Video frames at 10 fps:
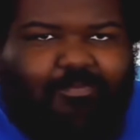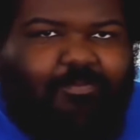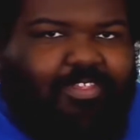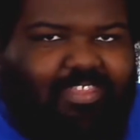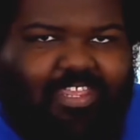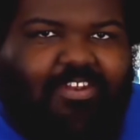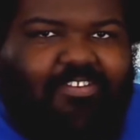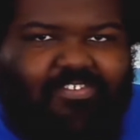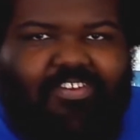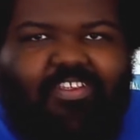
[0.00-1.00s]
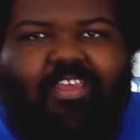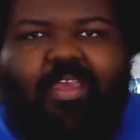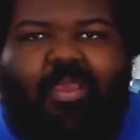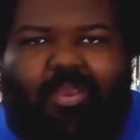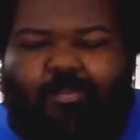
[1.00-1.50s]
with the energy,
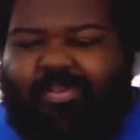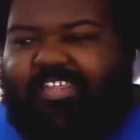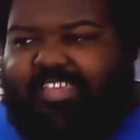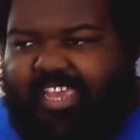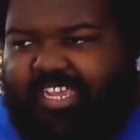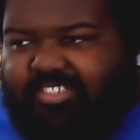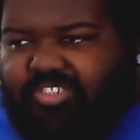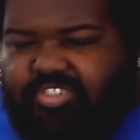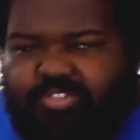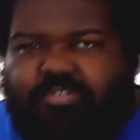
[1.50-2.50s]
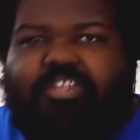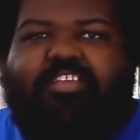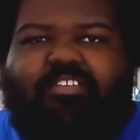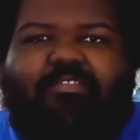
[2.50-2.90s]
but he can't shoot it.